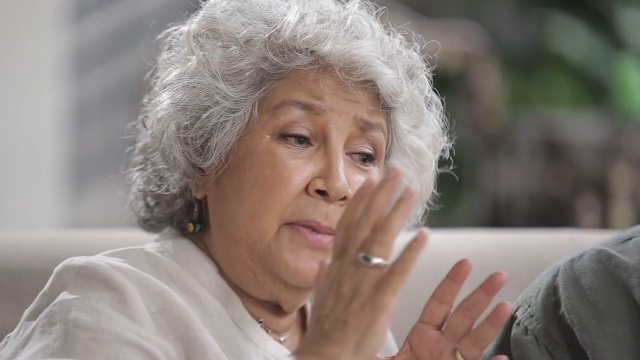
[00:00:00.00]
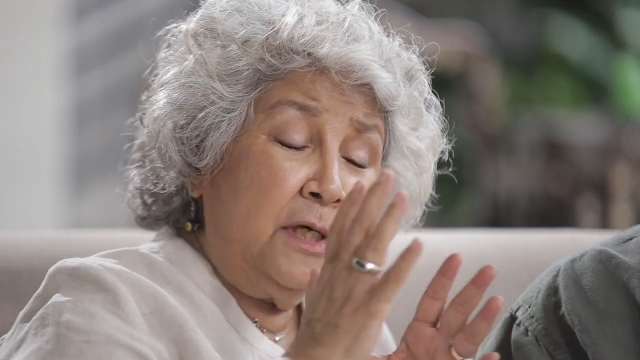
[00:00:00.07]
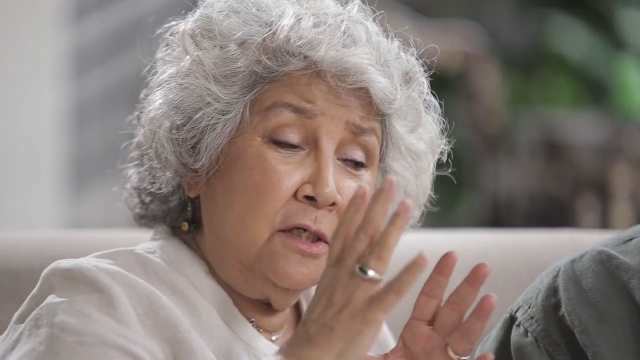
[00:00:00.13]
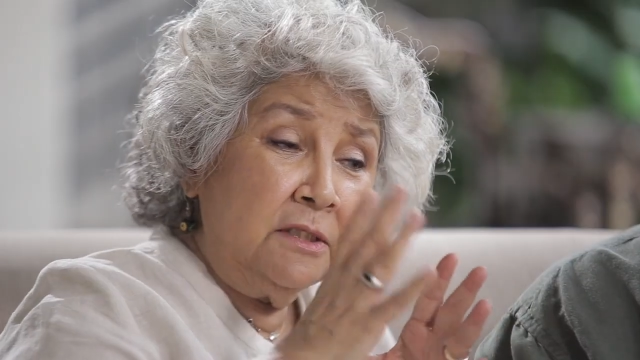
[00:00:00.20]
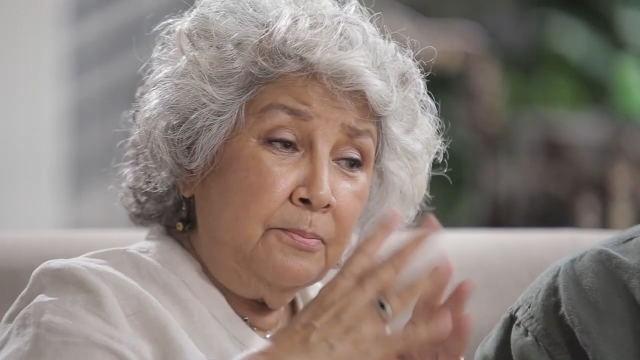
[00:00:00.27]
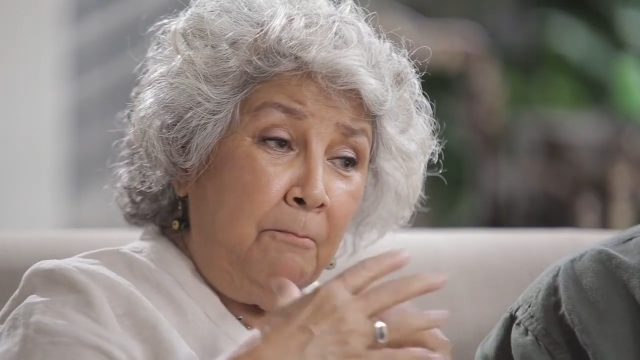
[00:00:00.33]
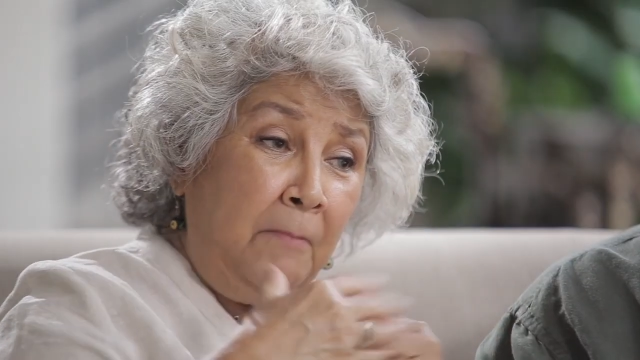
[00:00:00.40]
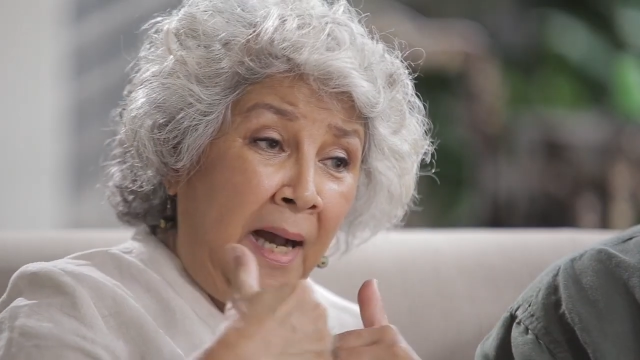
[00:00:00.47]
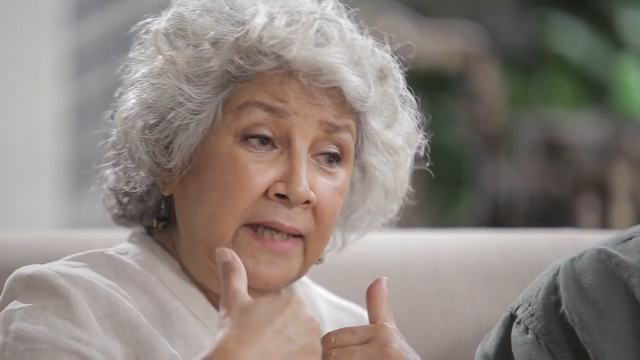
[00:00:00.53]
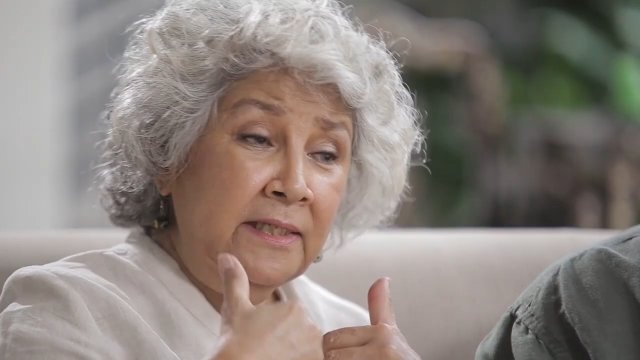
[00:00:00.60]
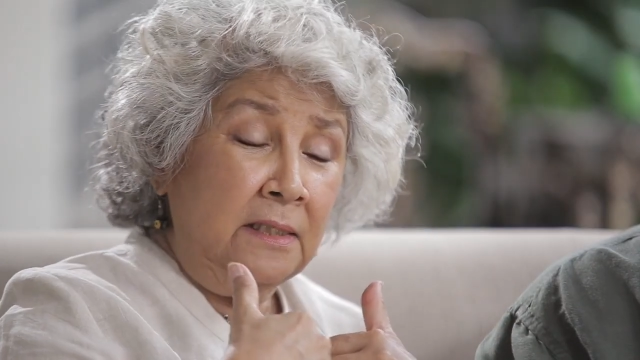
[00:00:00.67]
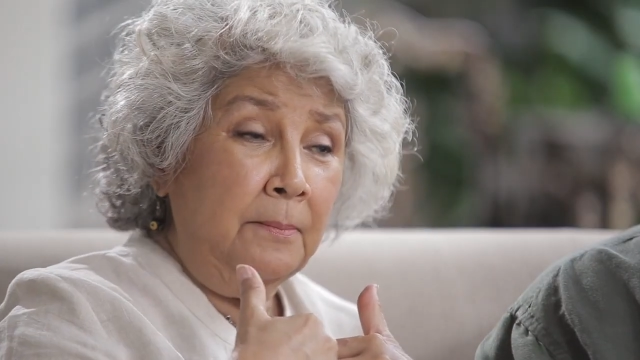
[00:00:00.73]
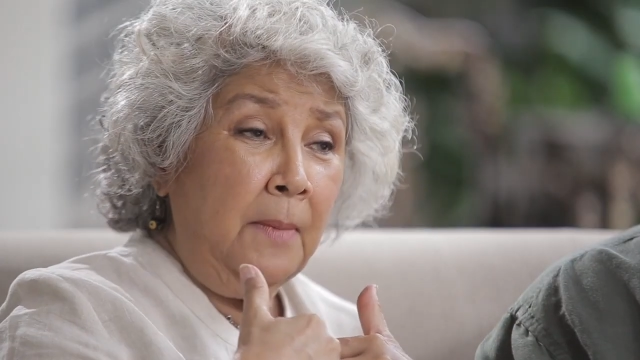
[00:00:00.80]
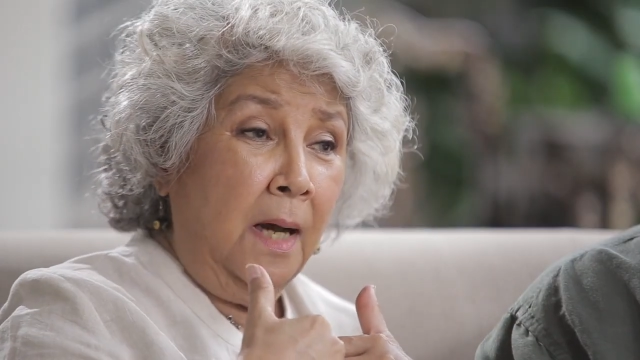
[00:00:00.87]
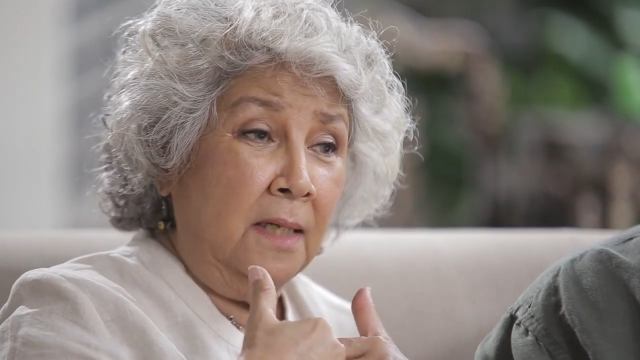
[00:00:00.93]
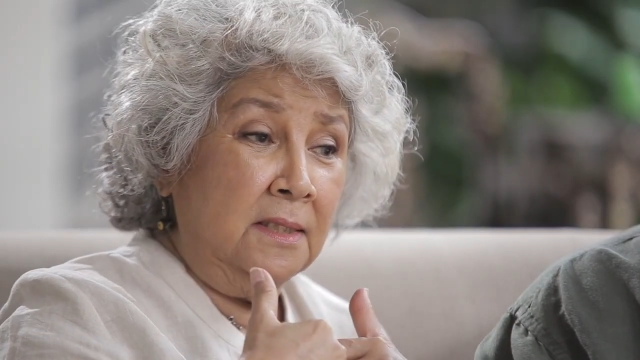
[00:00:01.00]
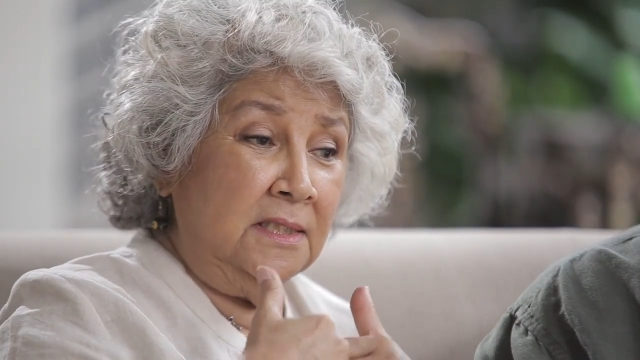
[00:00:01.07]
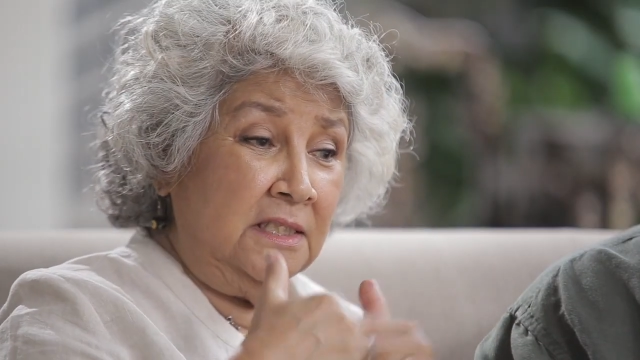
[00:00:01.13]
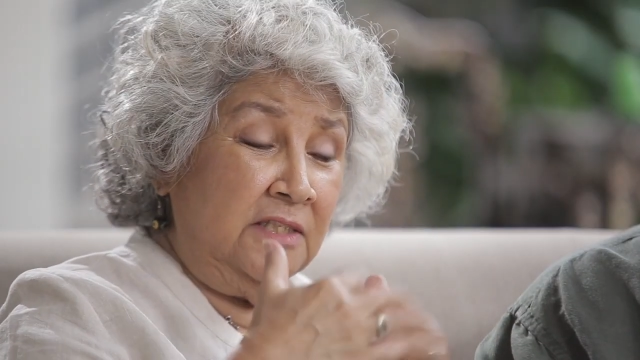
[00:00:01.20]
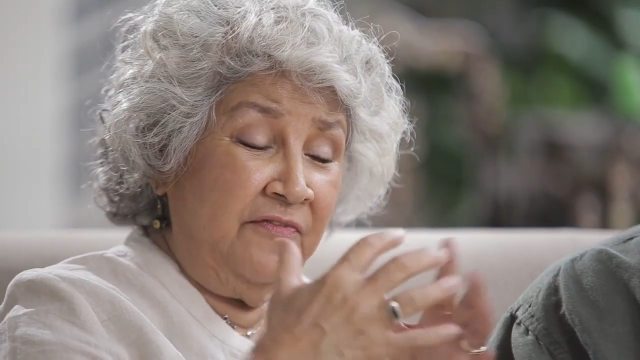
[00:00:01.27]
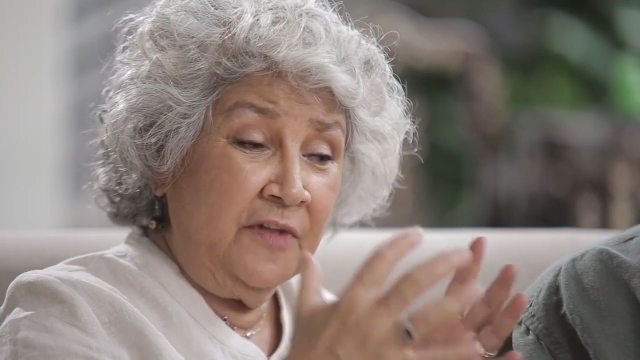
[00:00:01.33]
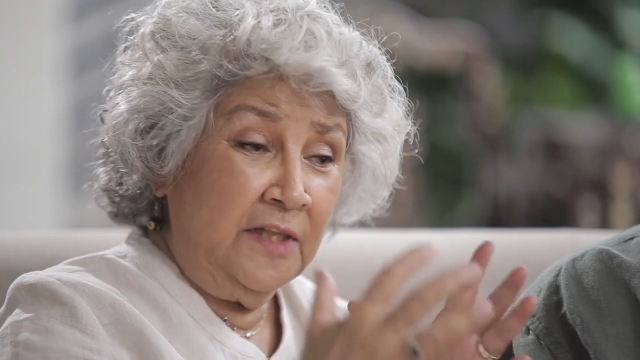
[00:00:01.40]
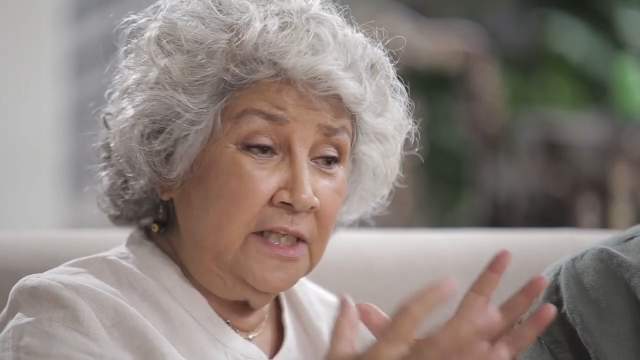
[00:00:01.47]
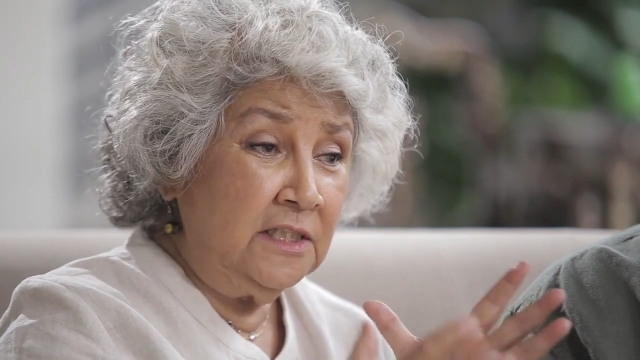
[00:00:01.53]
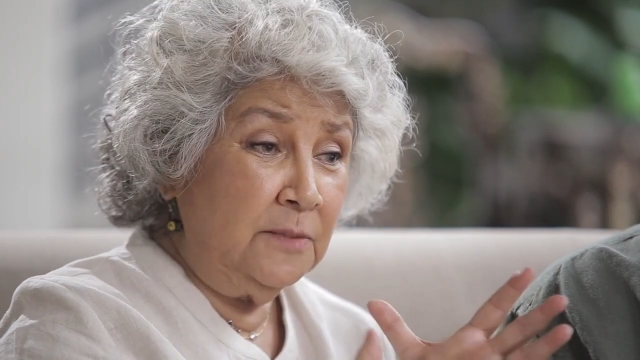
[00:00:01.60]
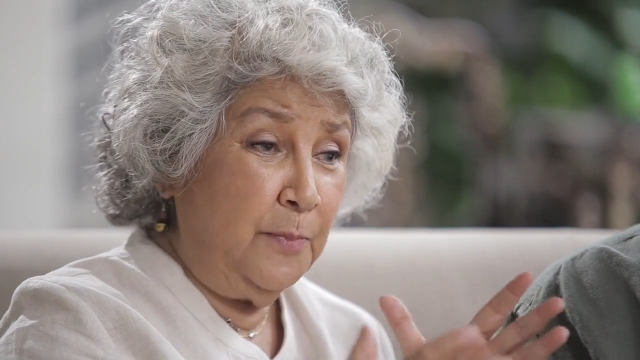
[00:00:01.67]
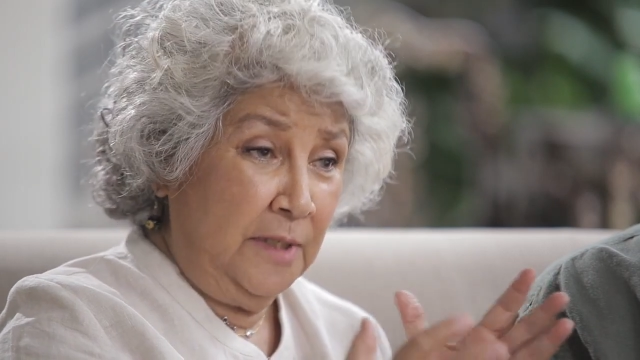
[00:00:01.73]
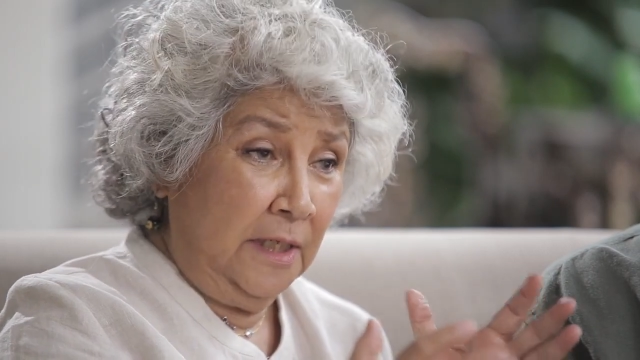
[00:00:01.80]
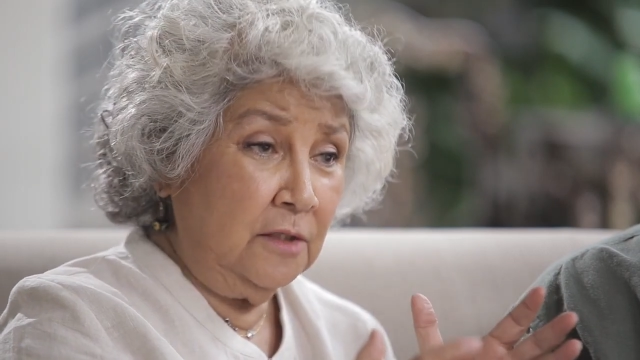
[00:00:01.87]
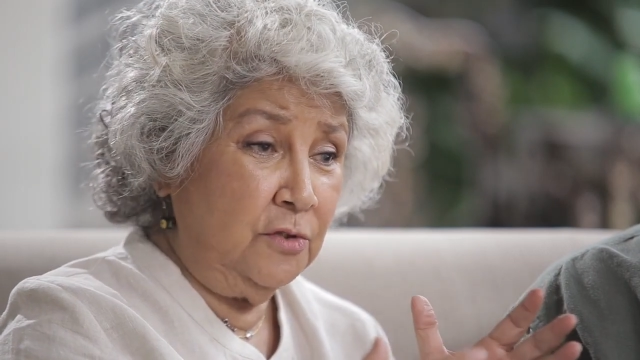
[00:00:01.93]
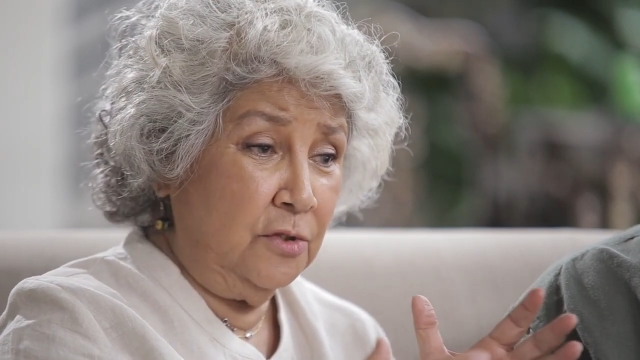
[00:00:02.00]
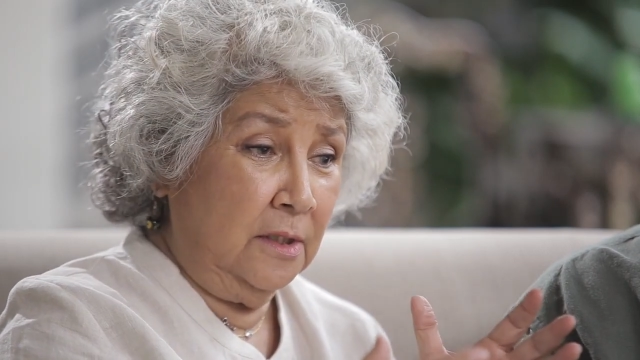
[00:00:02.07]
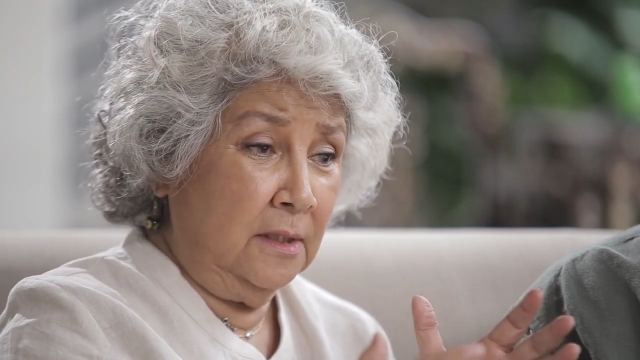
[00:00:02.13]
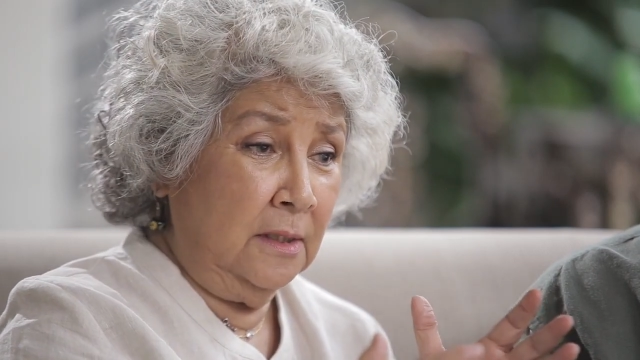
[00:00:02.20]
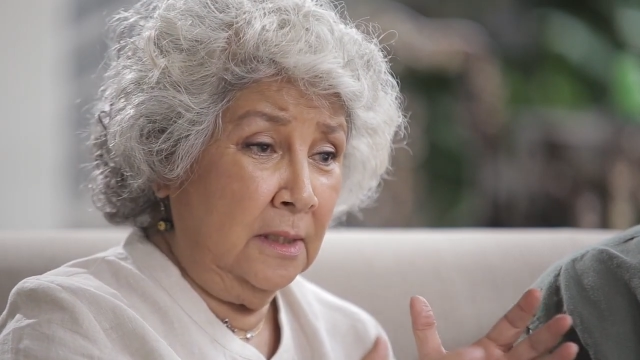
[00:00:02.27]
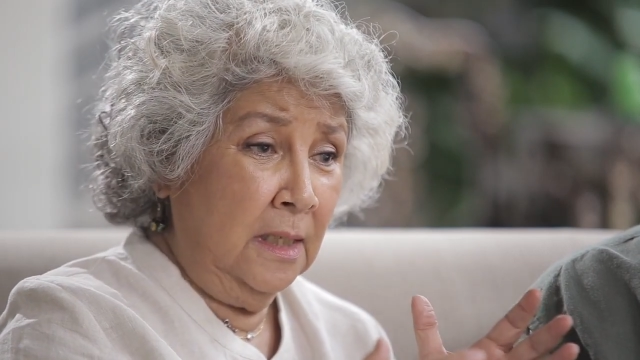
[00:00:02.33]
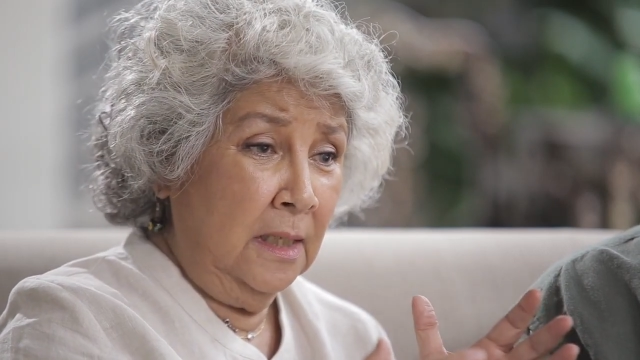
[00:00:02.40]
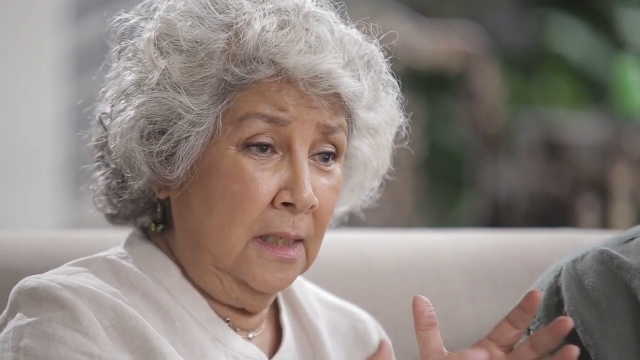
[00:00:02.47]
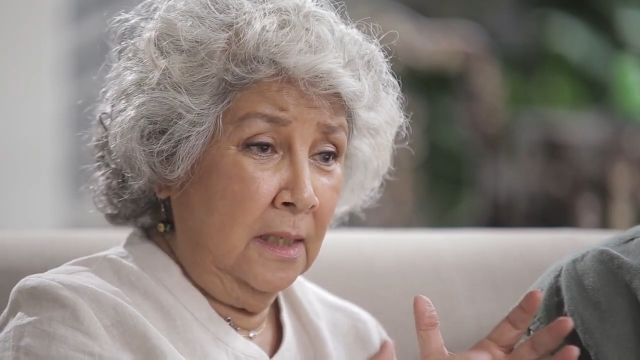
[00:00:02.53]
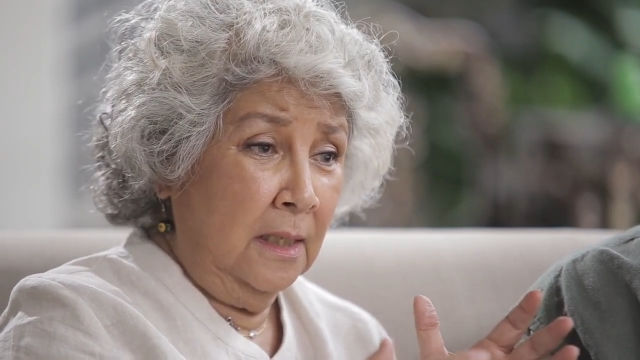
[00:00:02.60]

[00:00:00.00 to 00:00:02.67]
Because my demands for this production,